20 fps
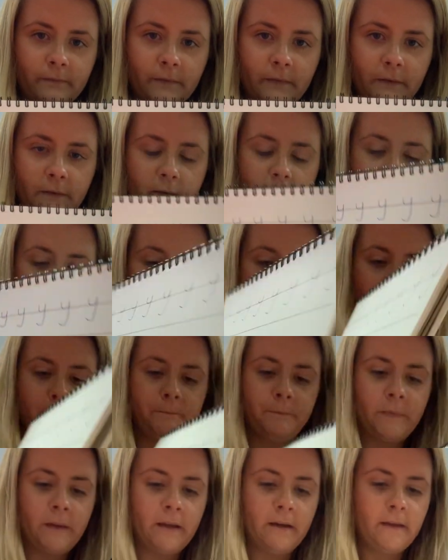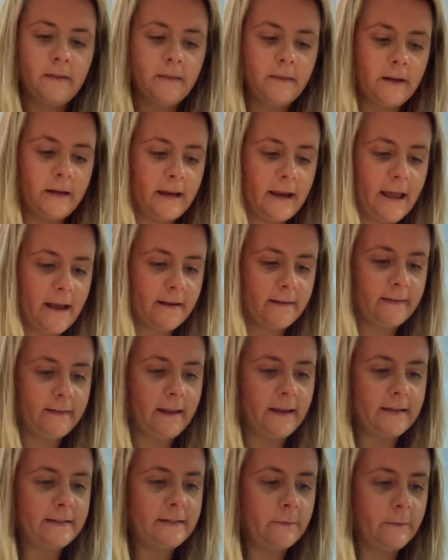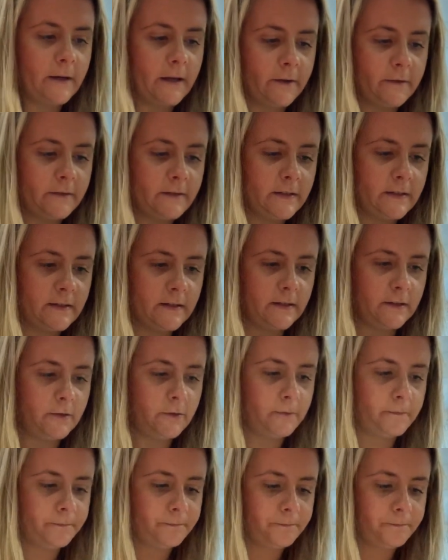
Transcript: Okay, next letter we're going to do